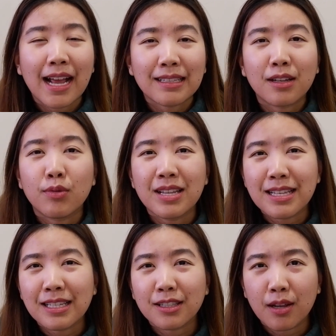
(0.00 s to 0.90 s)
as a
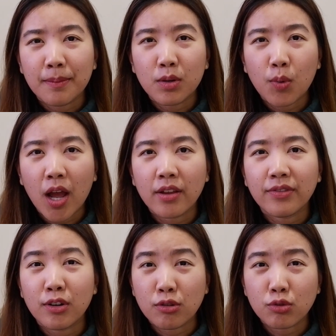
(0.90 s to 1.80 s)
registered
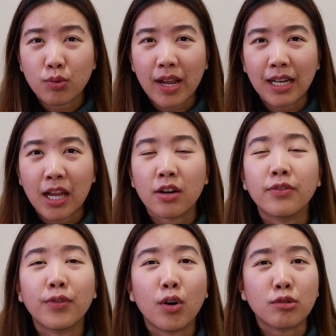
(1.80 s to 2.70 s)
midwife in
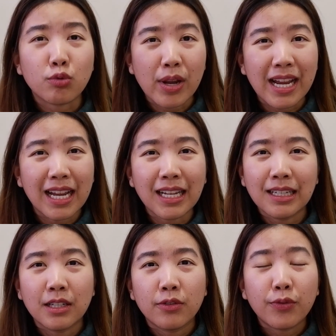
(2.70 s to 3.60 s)
Australia for
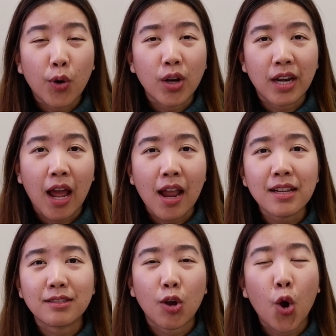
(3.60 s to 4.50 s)
3
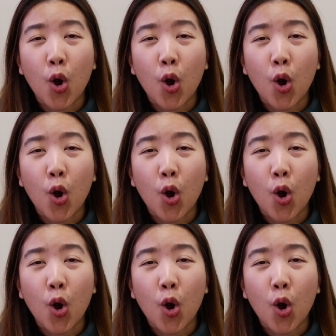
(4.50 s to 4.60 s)
fortnights,